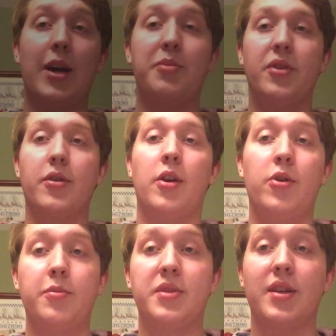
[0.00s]
chapter,
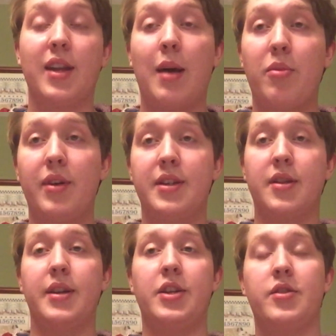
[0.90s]
Holmes
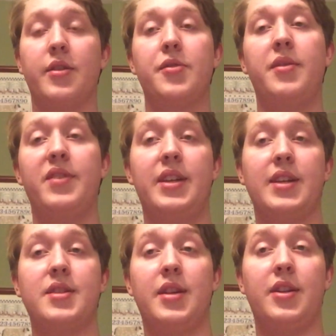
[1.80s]
elaborates on each of the three
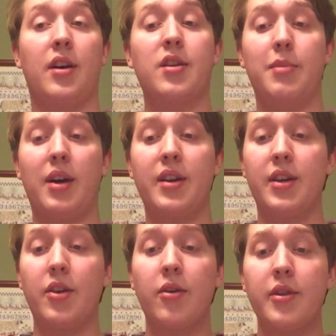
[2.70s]
vignettes that he talked about.
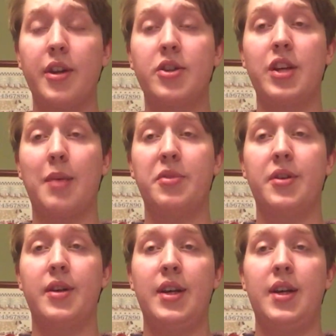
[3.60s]
In an earlier
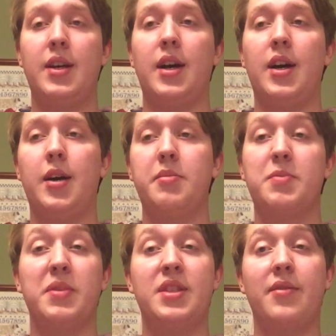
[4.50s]
chapter,
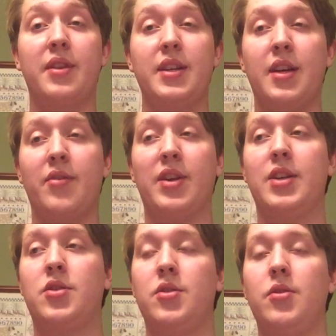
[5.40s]
specifically delving
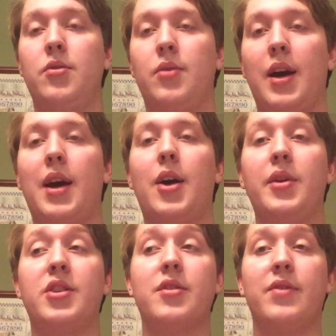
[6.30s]
into
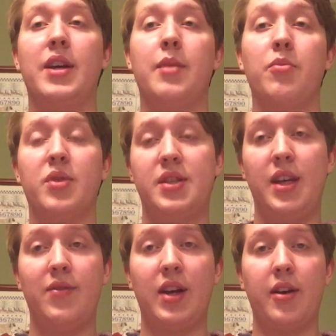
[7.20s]
how each of them
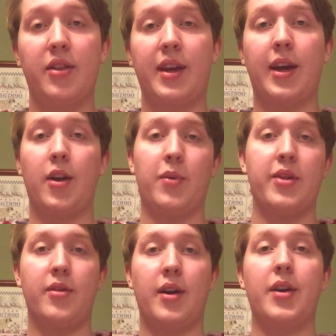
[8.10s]
received health care,
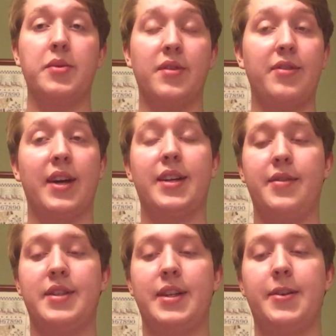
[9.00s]
whether or not it was
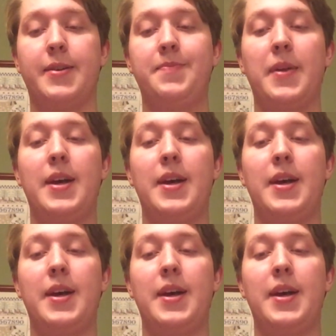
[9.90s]
effective, etc.